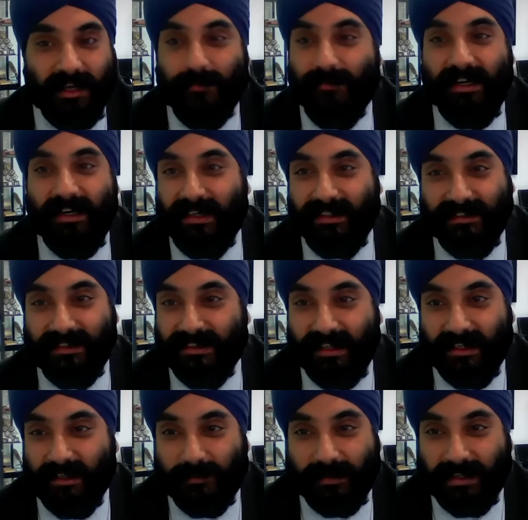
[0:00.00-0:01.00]
I'm in London
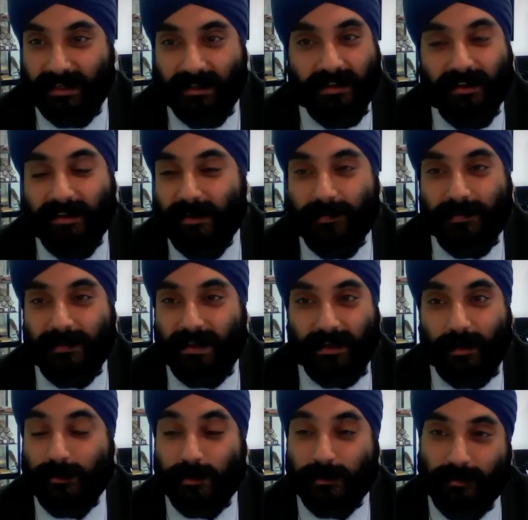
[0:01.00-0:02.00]
anyway, and
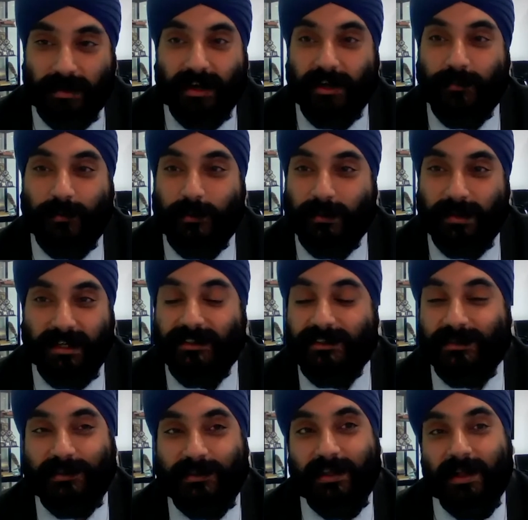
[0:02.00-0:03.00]
I'll just run a walking
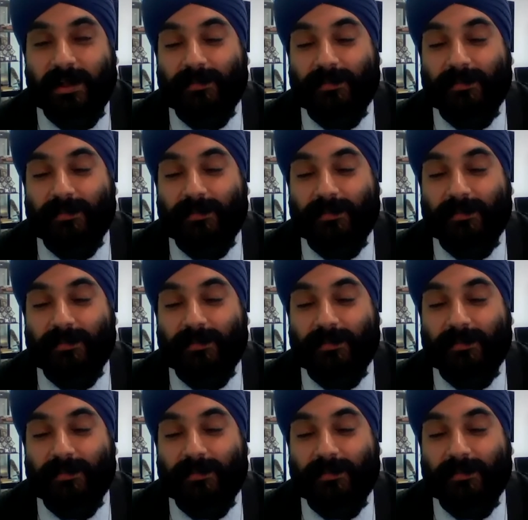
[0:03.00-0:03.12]
tour.